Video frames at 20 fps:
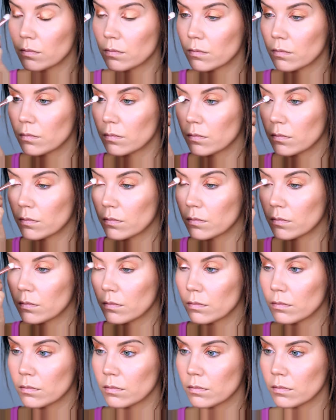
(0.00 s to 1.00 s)
of in the
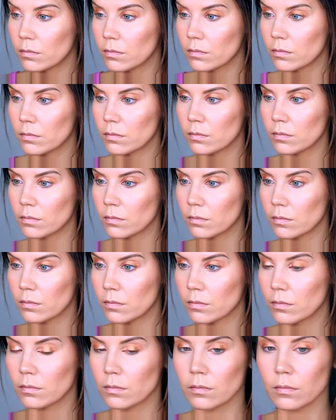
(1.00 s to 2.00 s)
inner
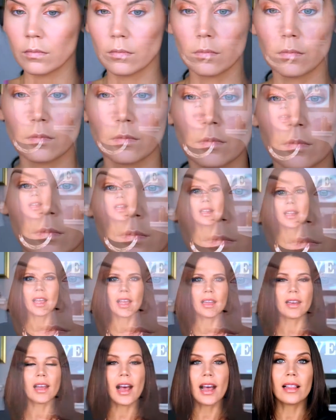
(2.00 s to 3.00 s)
corner a little bit,
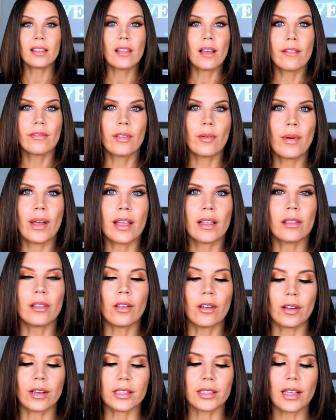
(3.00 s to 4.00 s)
and I love the way it
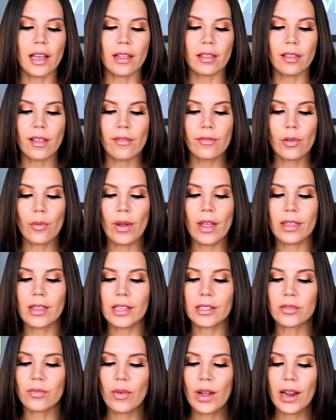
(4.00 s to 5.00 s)
looks. I love the way
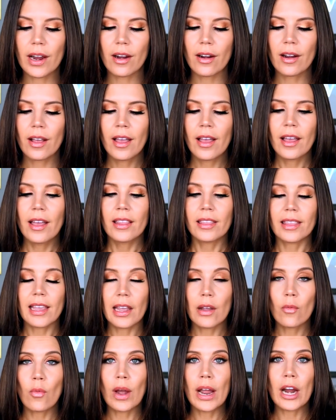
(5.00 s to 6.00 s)
these wear.
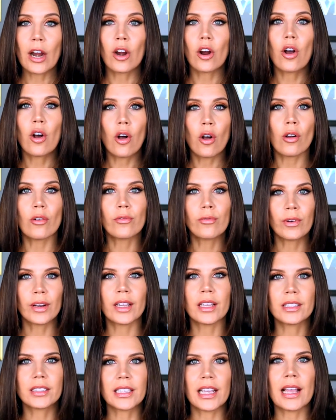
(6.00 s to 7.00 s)
They wear all
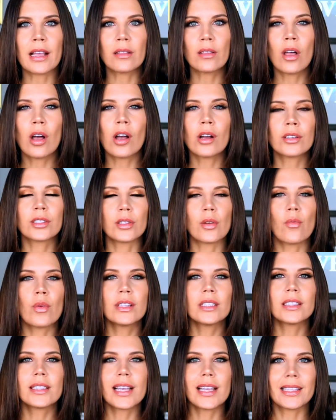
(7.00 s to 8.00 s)
freaking day long. So
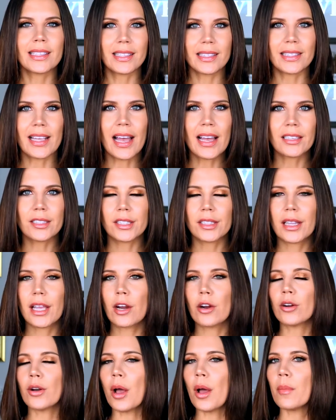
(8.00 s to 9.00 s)
once they set,
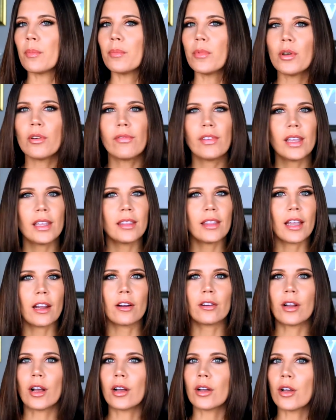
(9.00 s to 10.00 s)
they are not moving, they
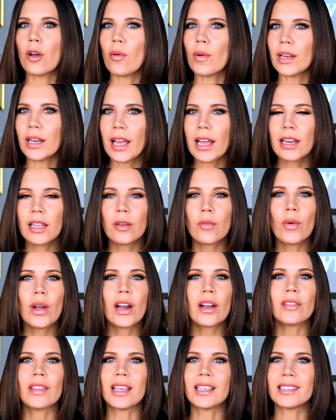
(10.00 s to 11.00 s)
are not going
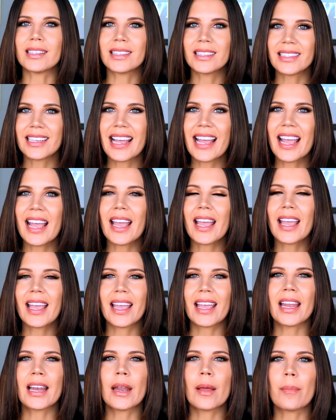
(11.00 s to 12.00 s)
anywhere, they stay
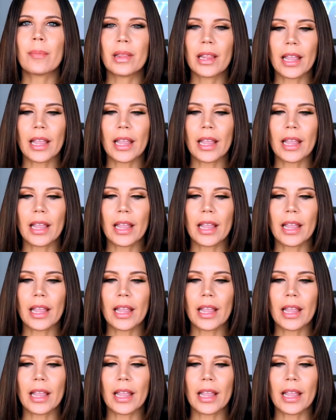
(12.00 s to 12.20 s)
in